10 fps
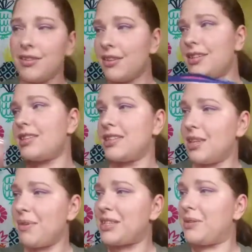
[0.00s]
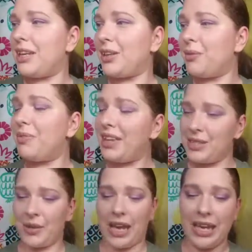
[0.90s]
This isn't the best one either, but that's
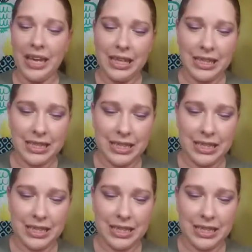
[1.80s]
okay. This